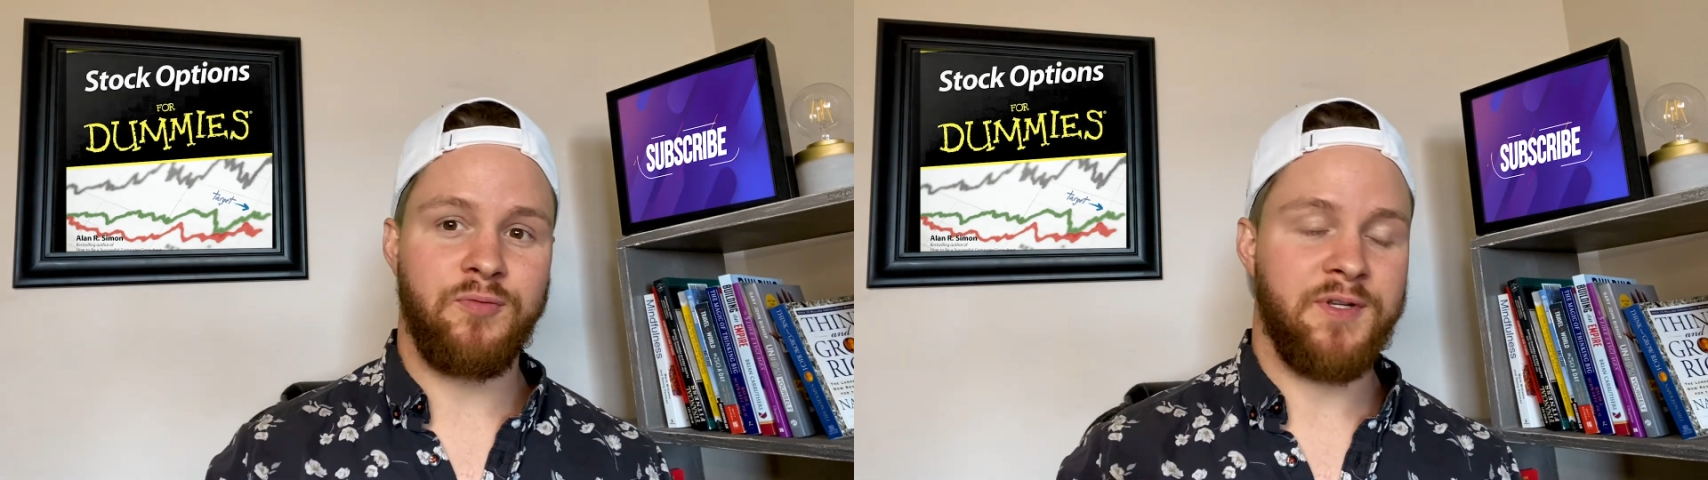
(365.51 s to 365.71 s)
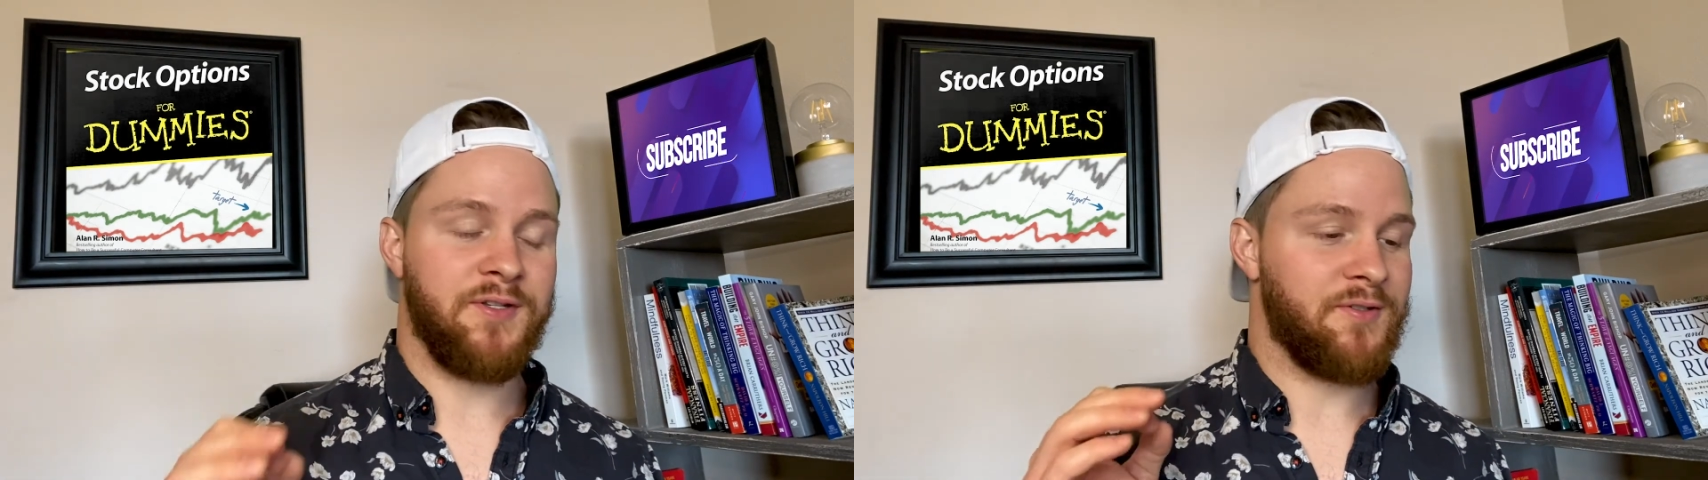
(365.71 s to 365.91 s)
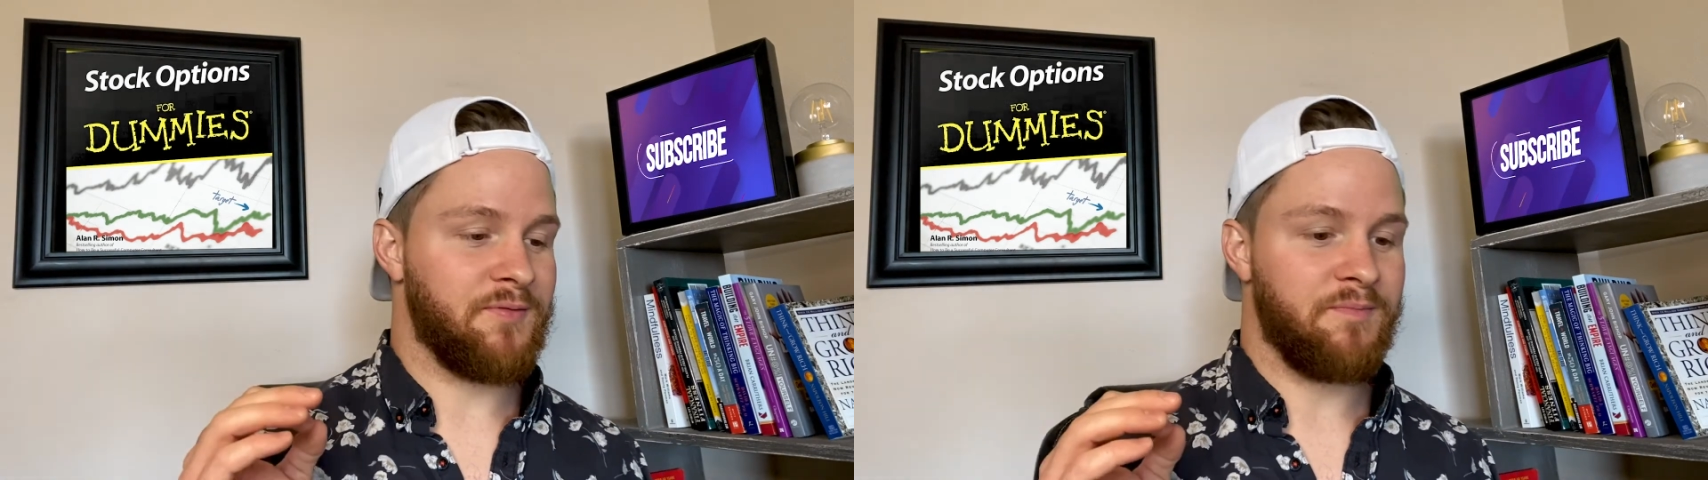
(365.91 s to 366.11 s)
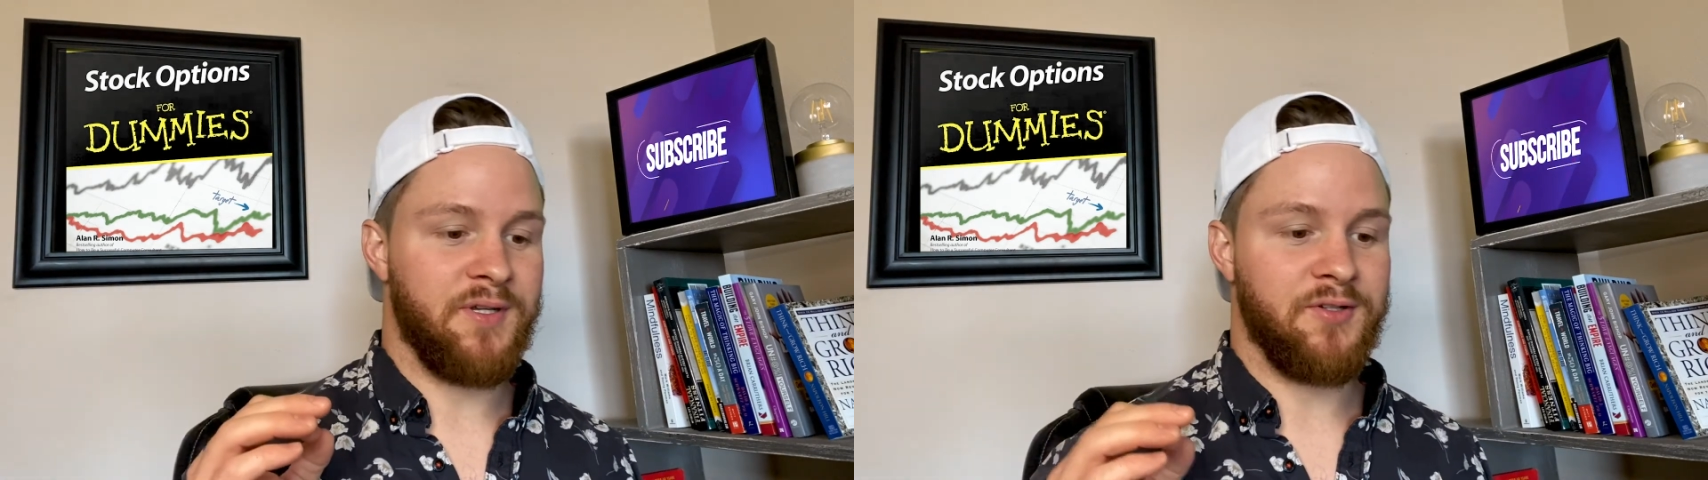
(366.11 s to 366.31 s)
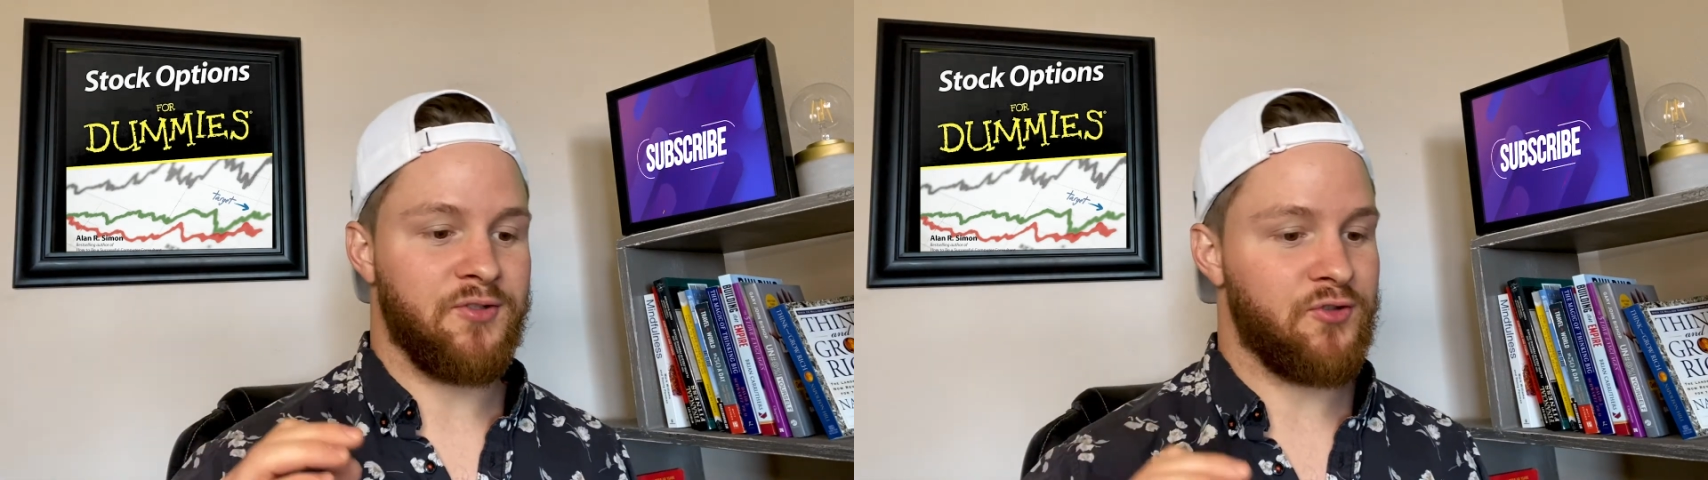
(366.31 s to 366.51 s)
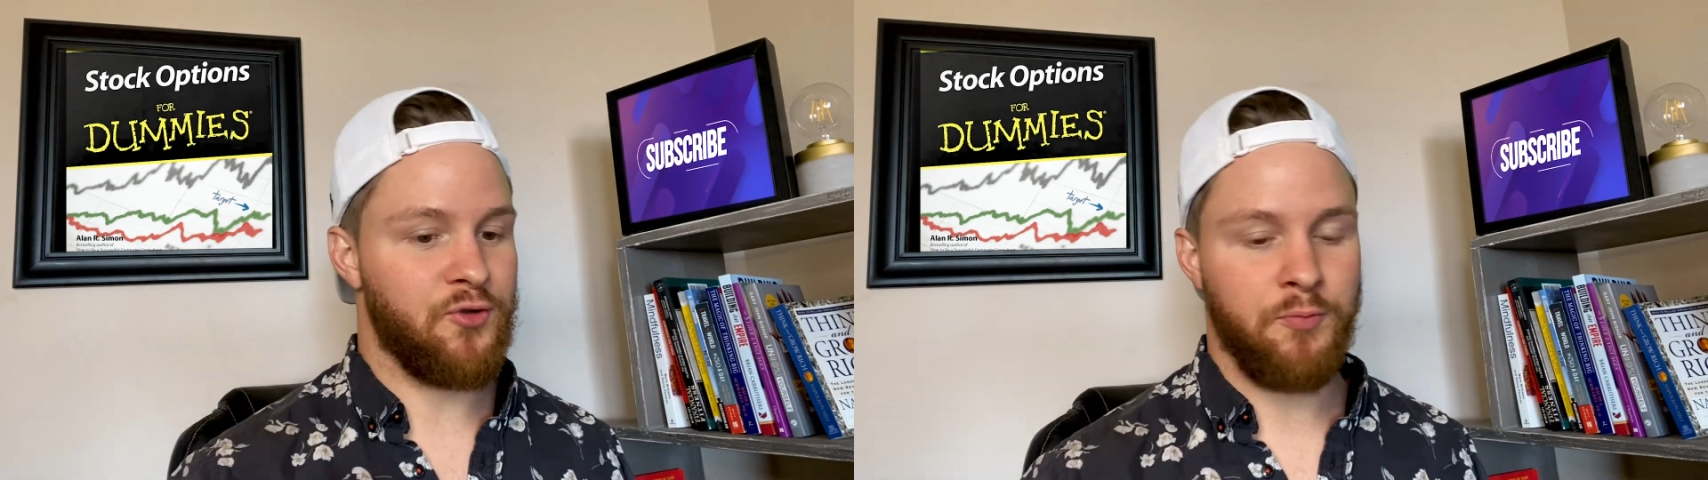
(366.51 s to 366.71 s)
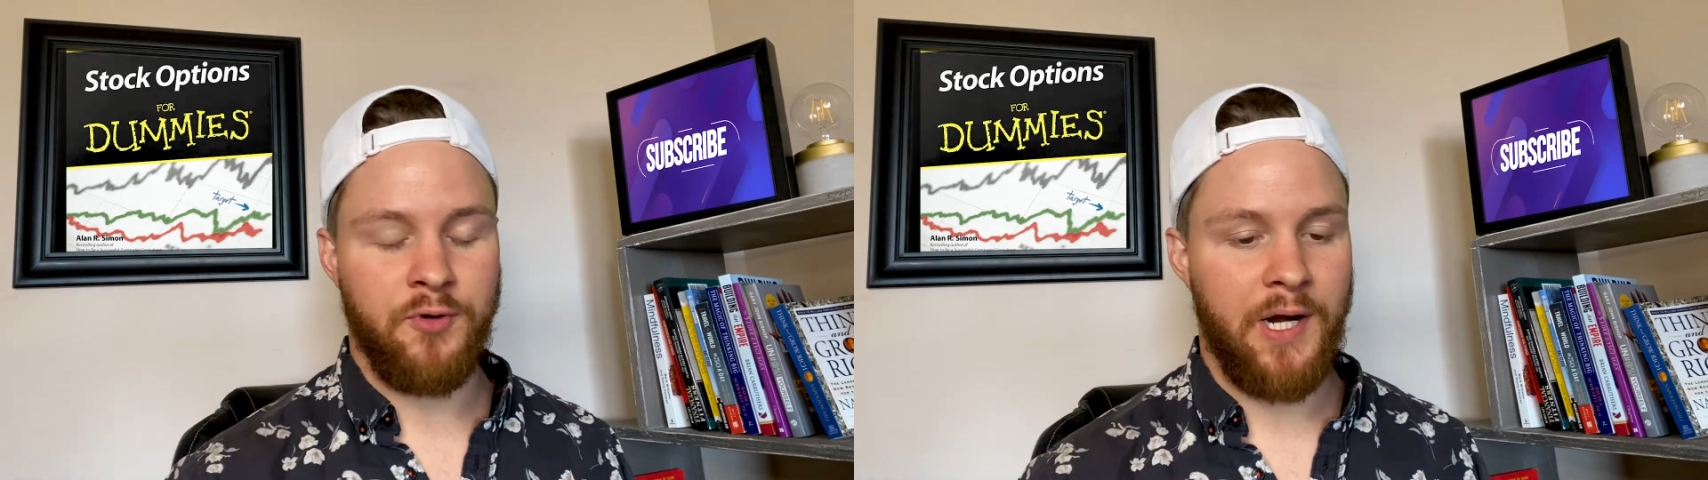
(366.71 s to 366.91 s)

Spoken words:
He's been super